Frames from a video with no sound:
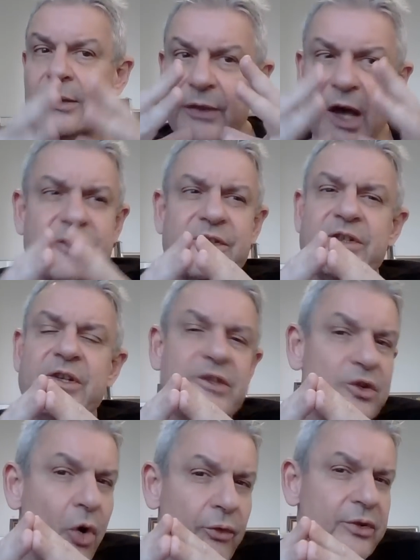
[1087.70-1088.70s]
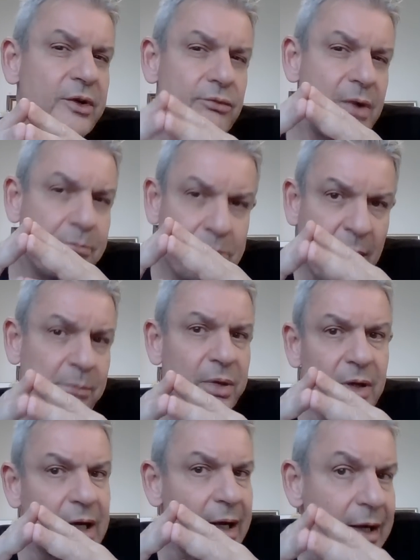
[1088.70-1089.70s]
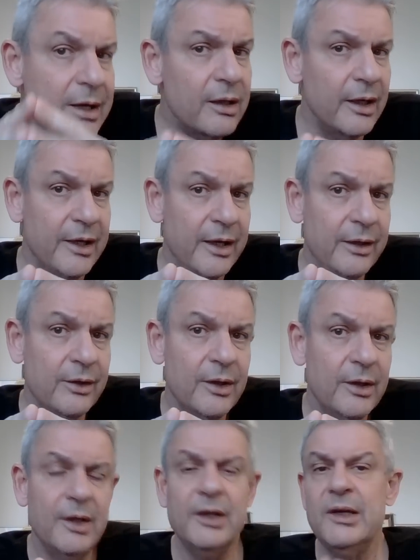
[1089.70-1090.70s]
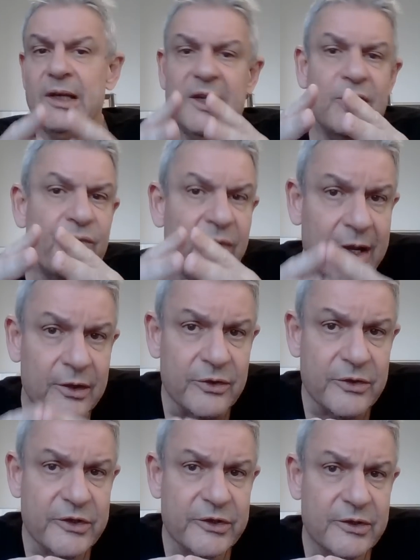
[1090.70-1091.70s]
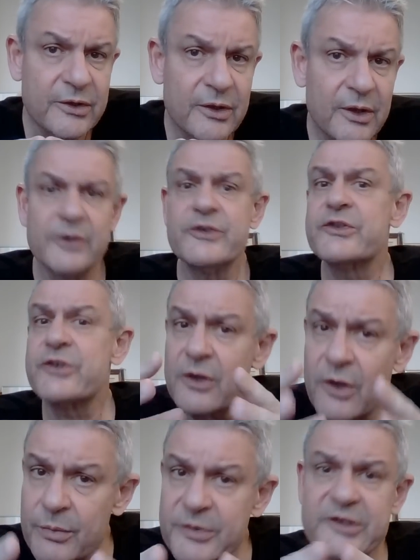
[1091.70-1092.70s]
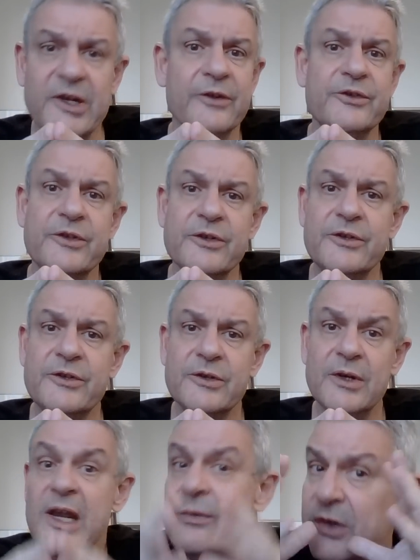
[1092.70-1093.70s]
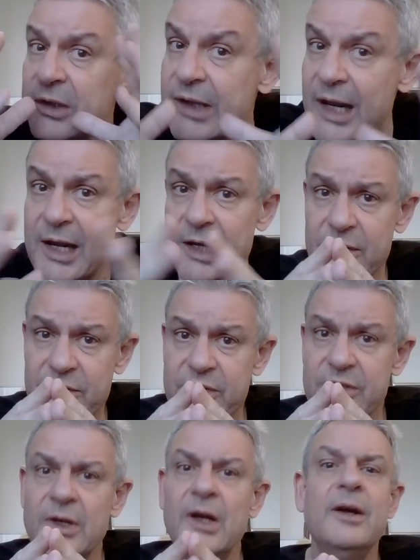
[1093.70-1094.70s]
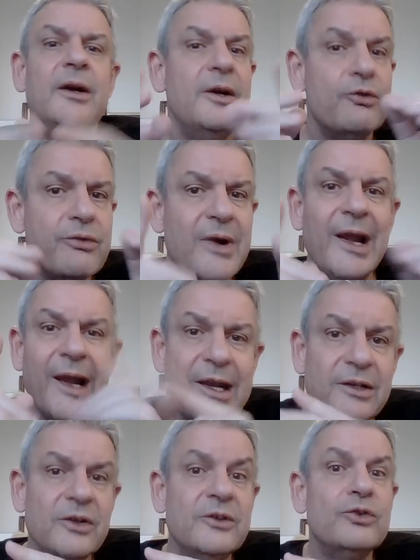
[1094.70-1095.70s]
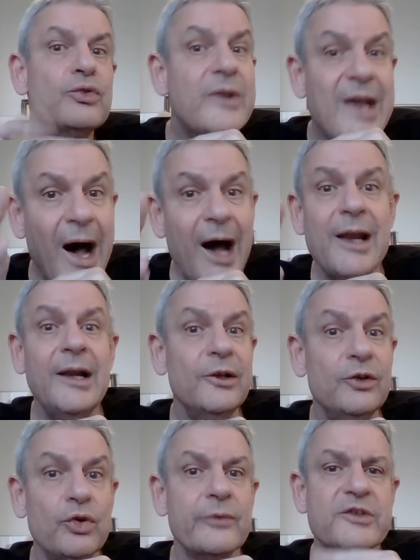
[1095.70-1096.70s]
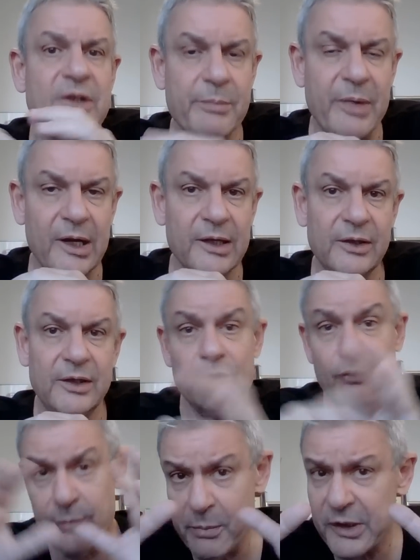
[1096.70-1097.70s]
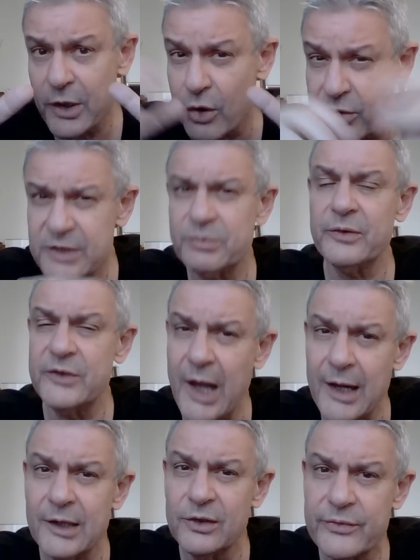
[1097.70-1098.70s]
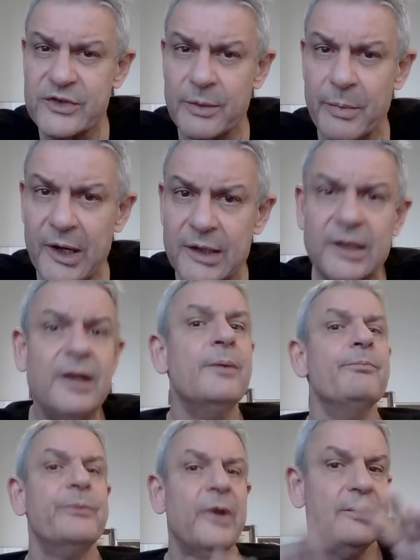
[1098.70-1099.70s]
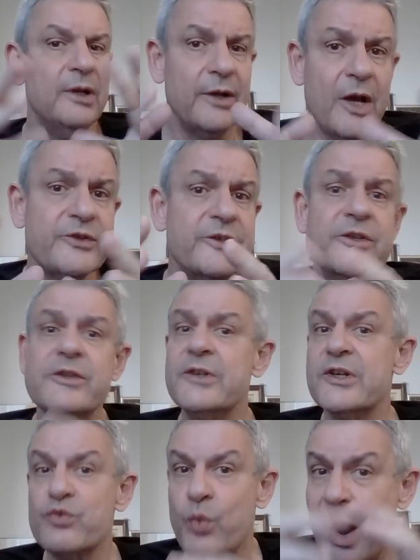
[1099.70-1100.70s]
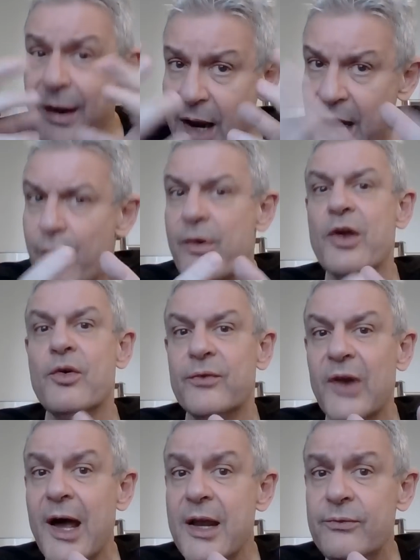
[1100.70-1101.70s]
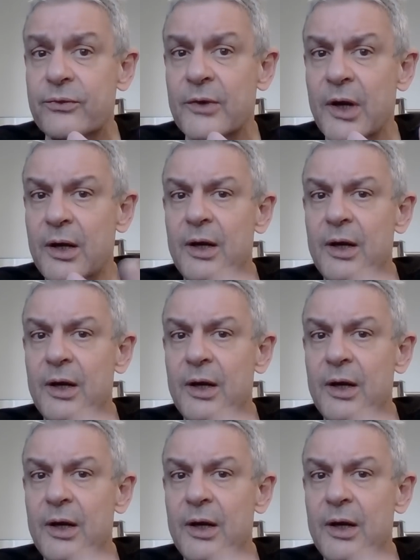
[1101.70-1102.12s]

Narcissists often remember clearly events, circumstances, even dates related to the island of stability. You remember the concept of the island of stability? The narcissist has one area of life